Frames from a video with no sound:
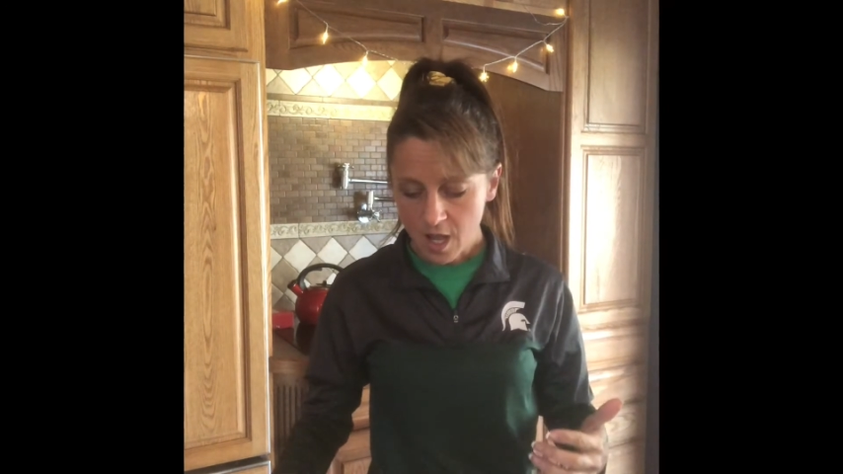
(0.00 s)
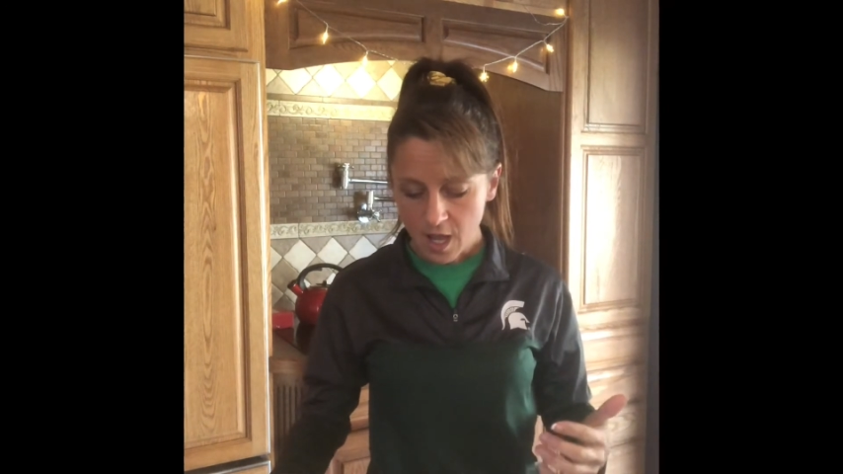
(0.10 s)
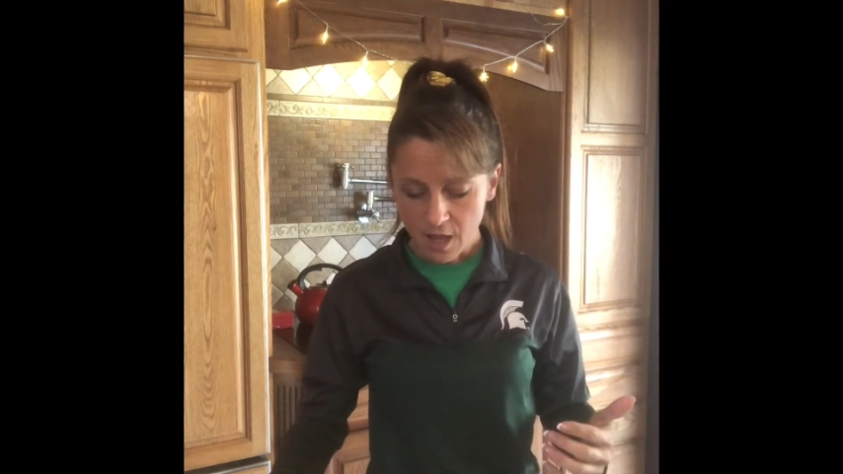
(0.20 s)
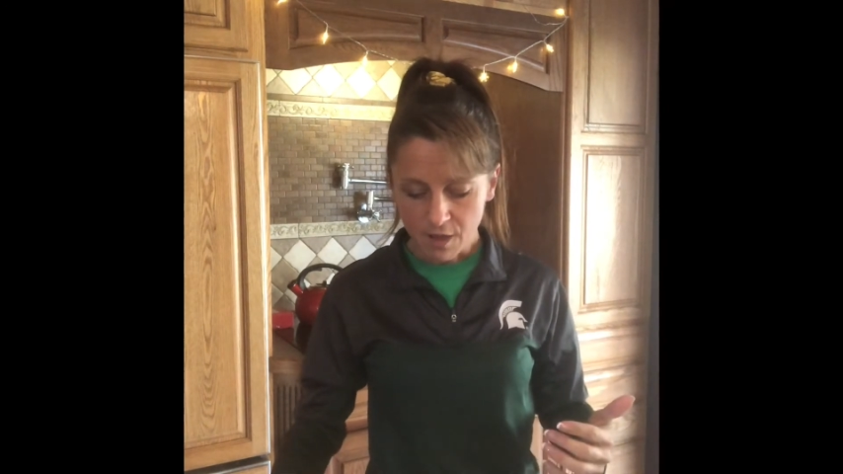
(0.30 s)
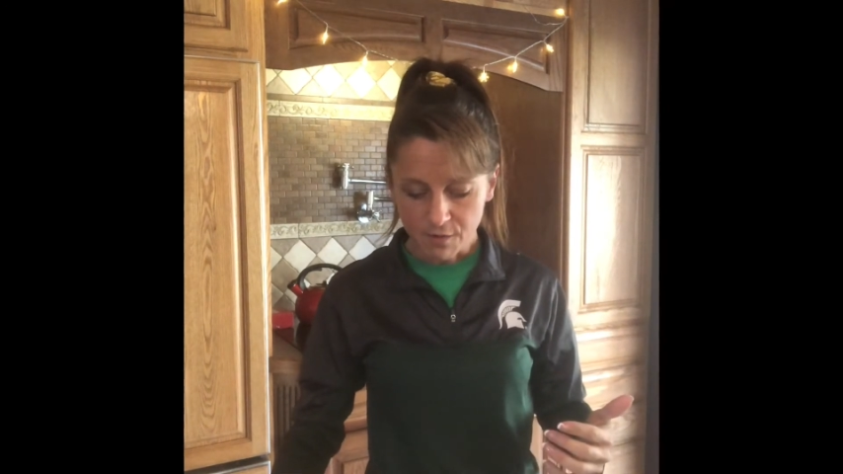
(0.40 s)

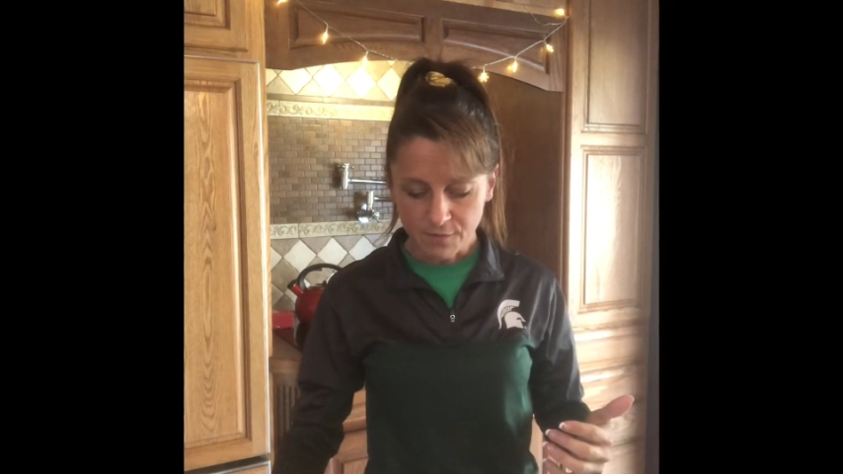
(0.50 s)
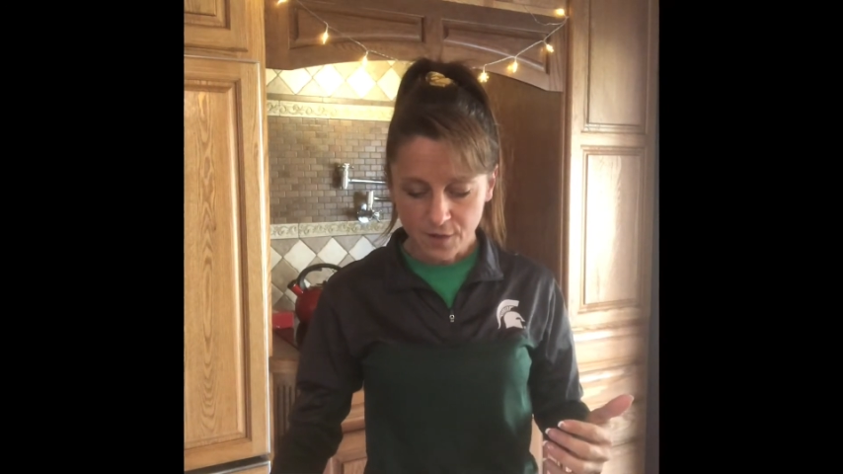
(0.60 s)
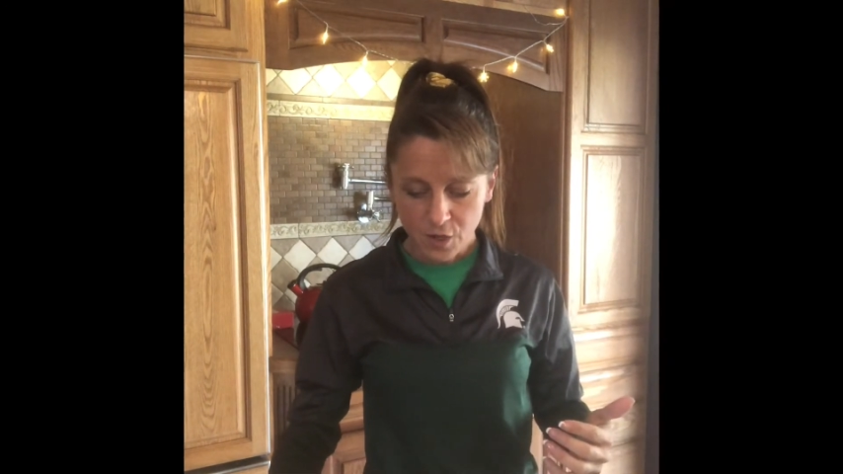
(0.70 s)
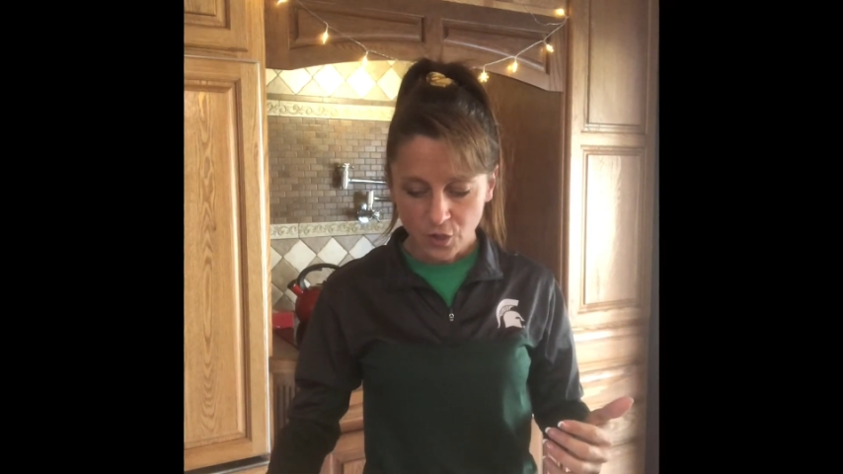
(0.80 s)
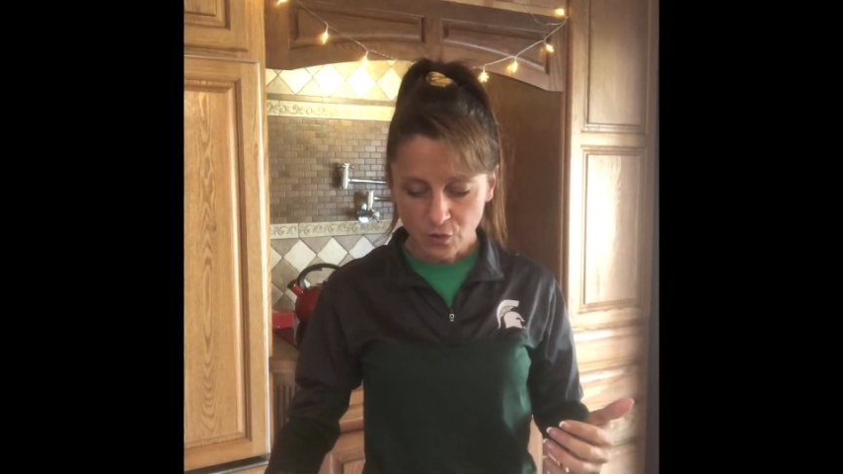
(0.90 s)
of
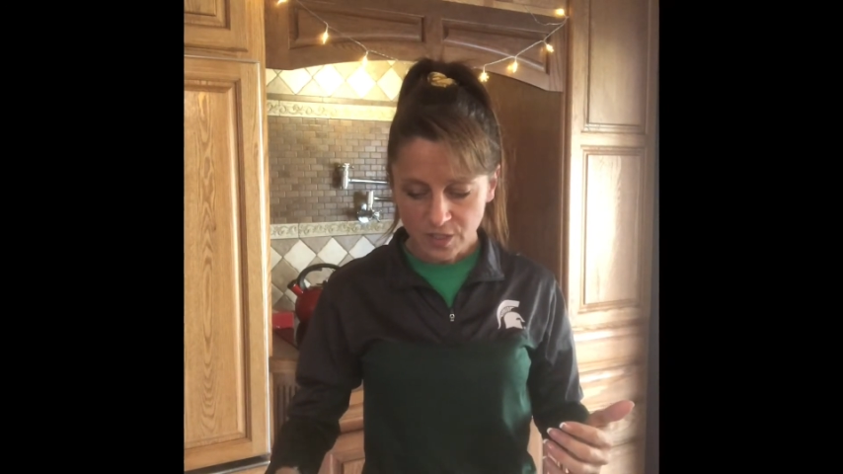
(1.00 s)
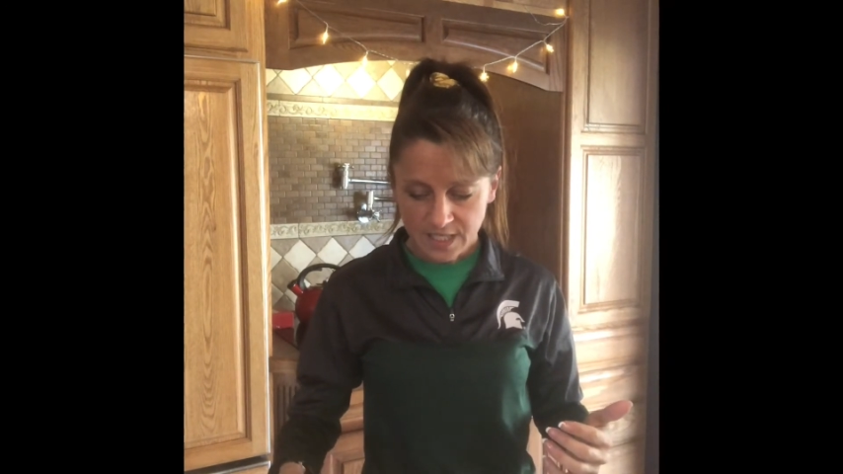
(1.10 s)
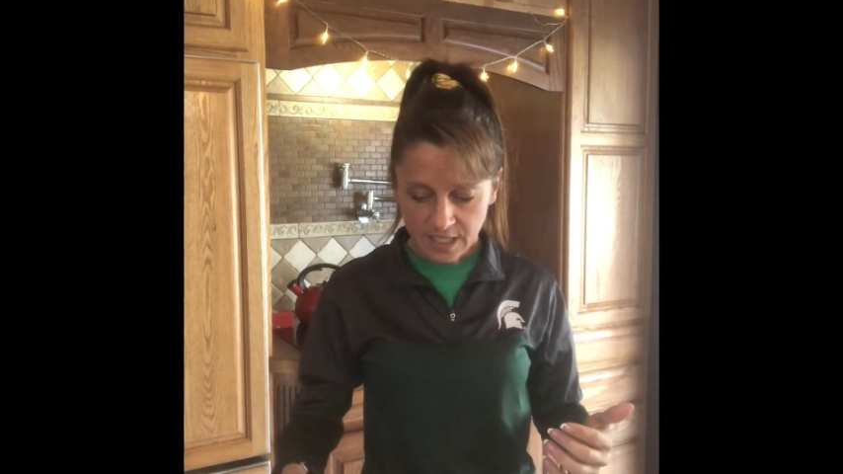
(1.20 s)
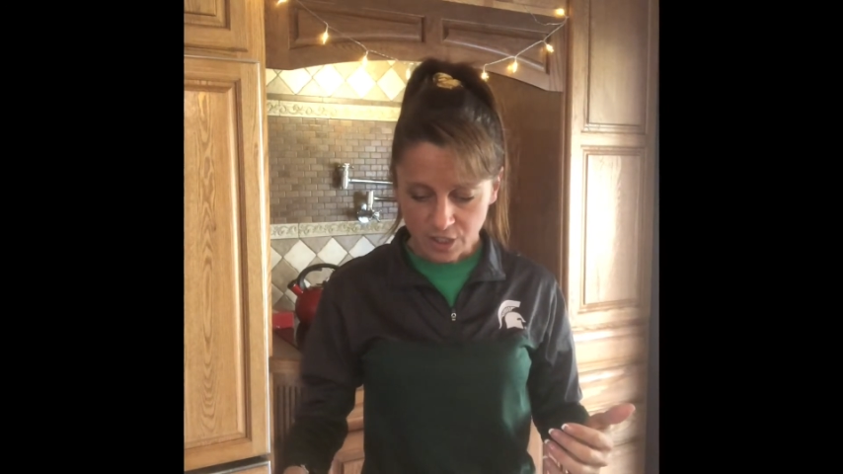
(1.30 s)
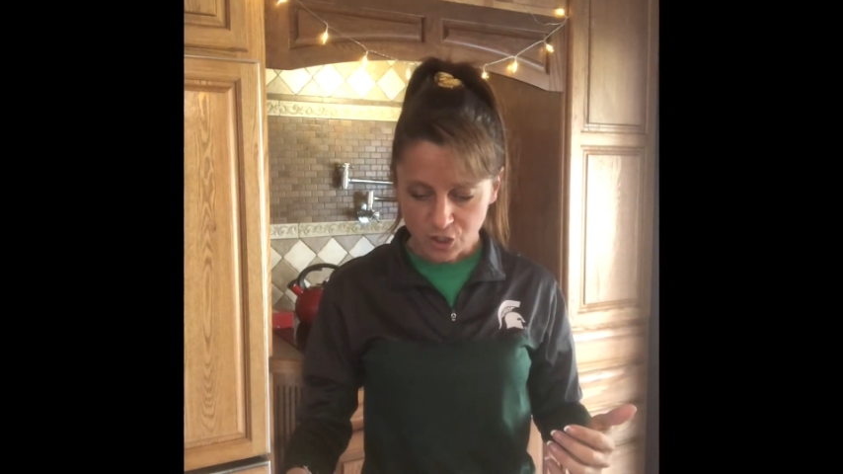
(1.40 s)
your
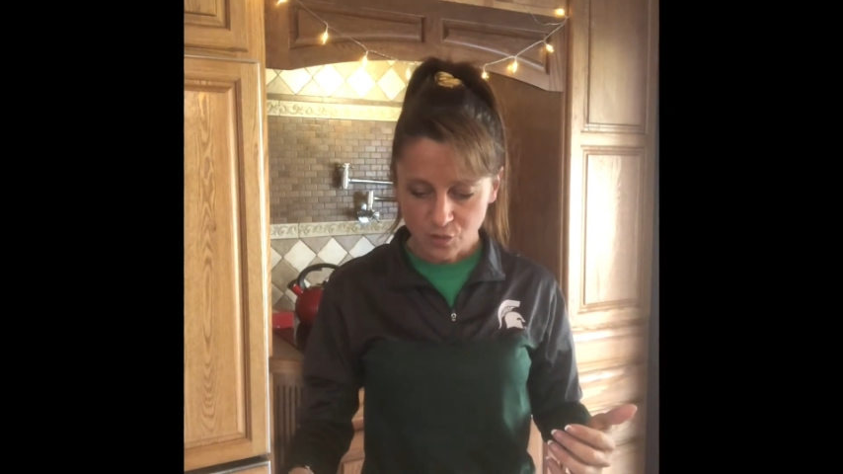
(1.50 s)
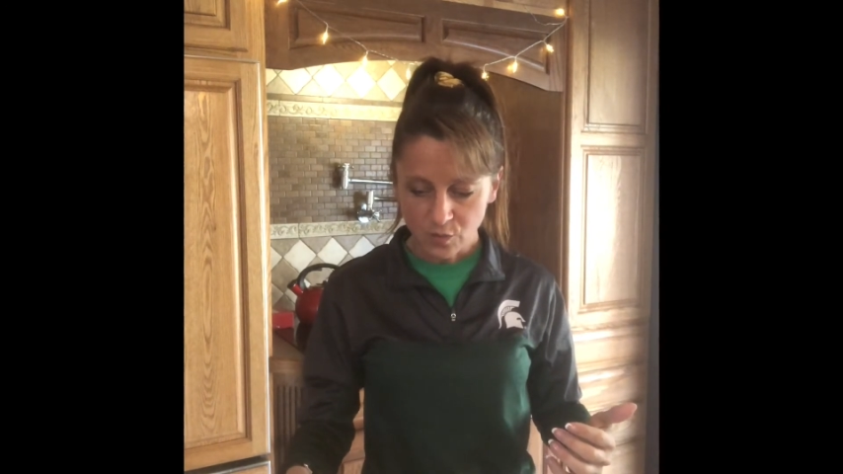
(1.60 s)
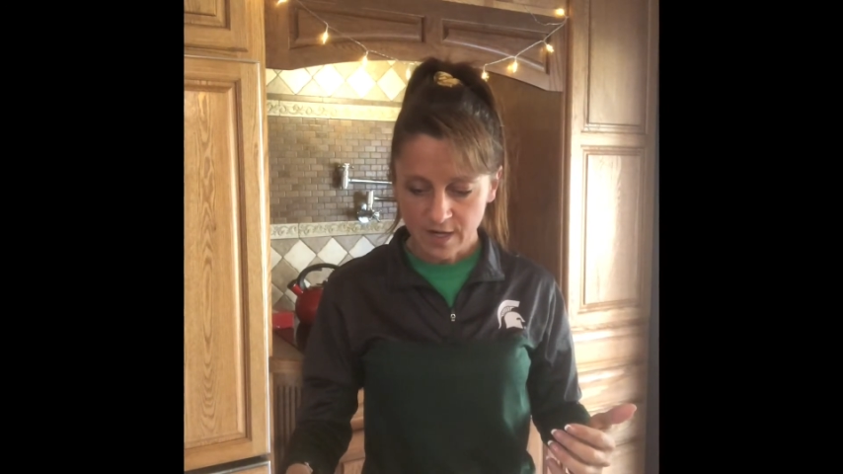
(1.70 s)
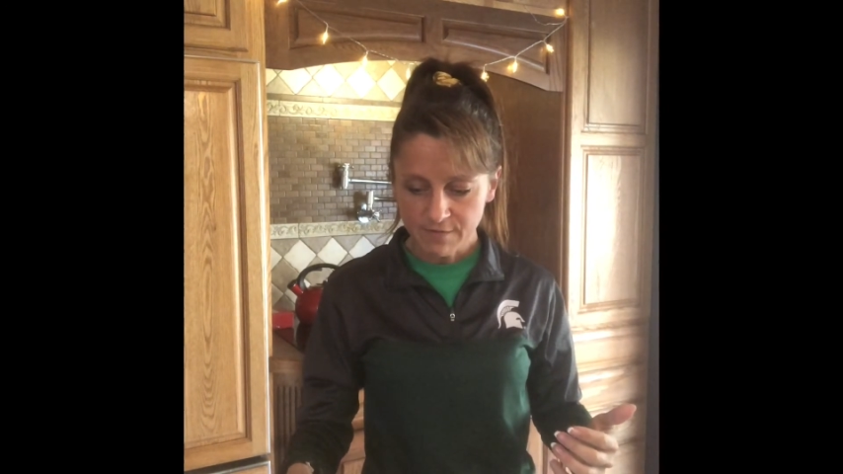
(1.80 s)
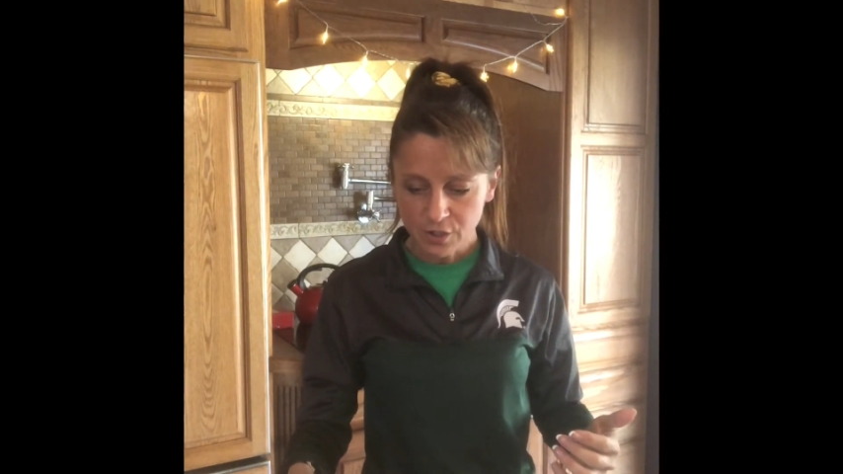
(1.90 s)
dish,
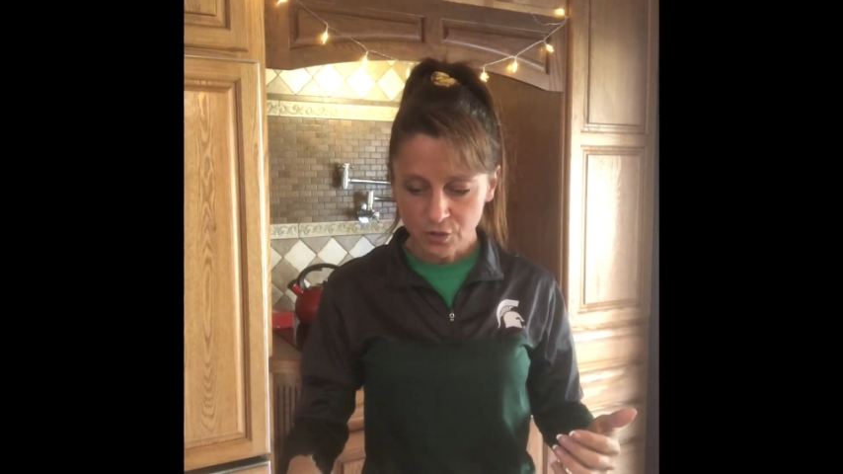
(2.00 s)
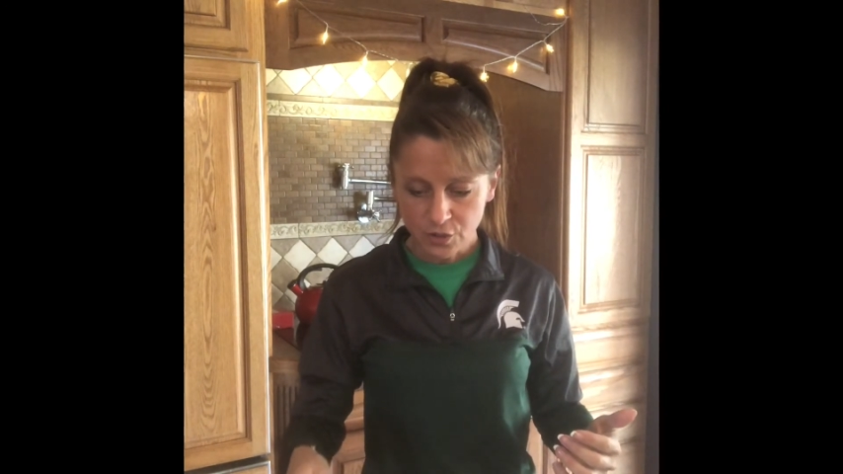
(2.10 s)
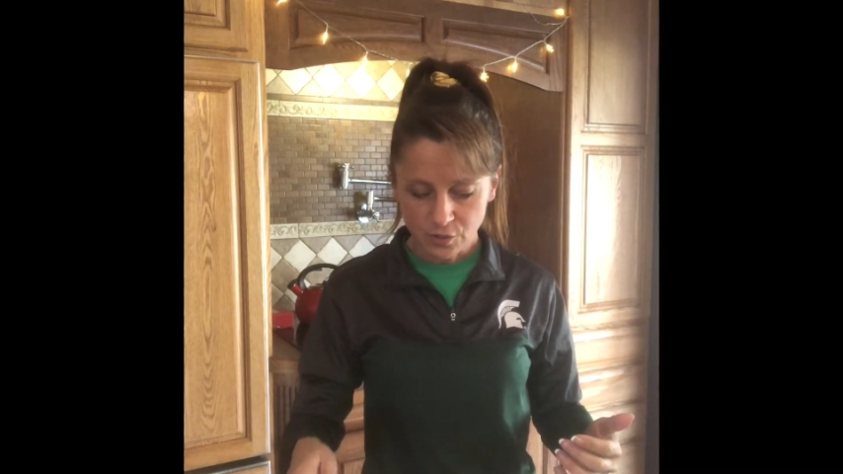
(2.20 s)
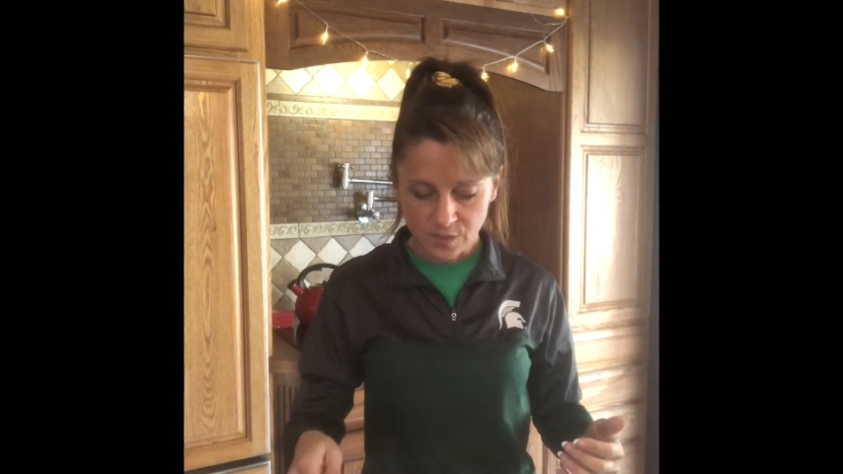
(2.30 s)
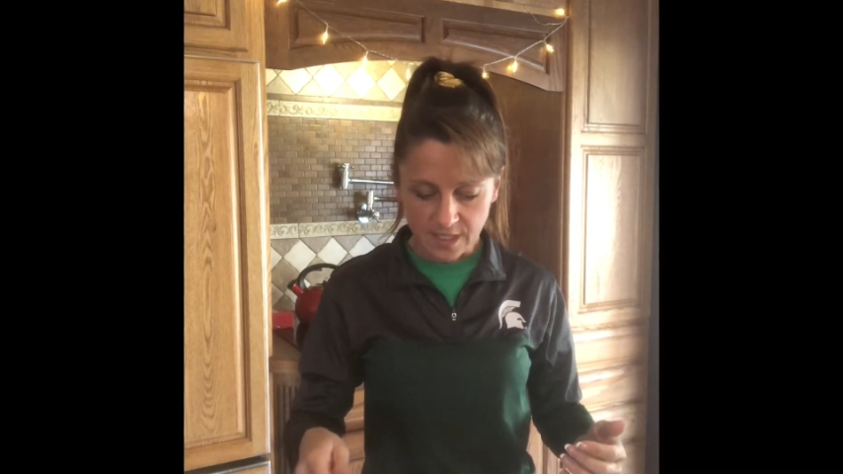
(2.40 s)
whatever you're
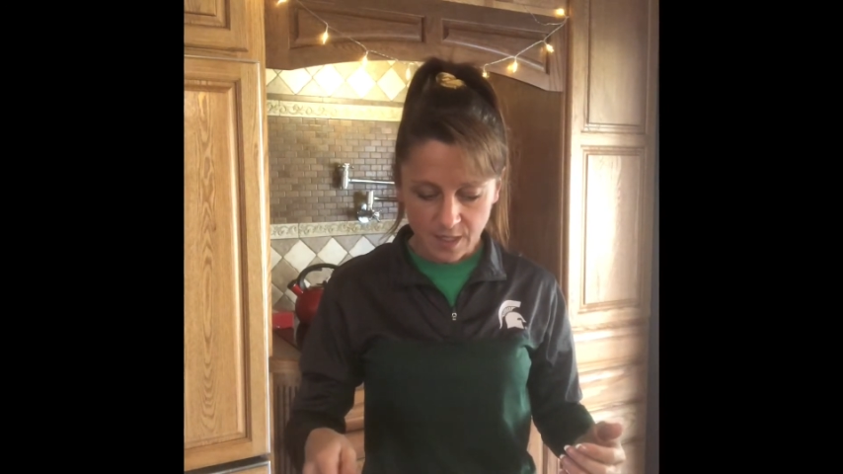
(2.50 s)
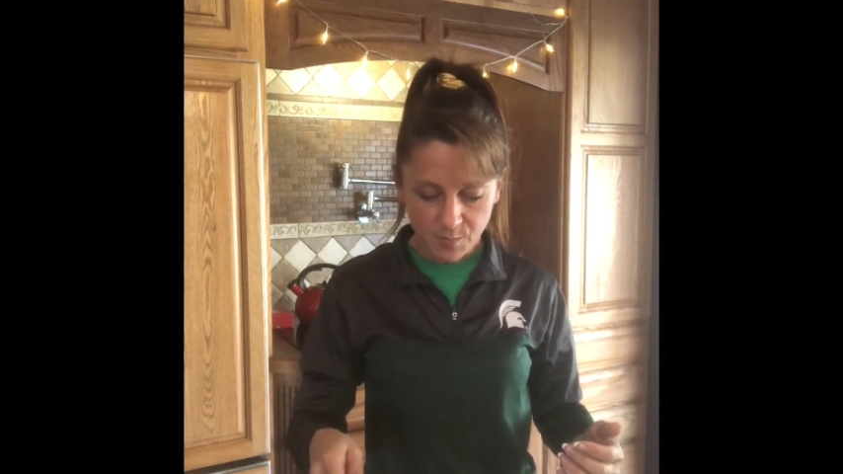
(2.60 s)
using.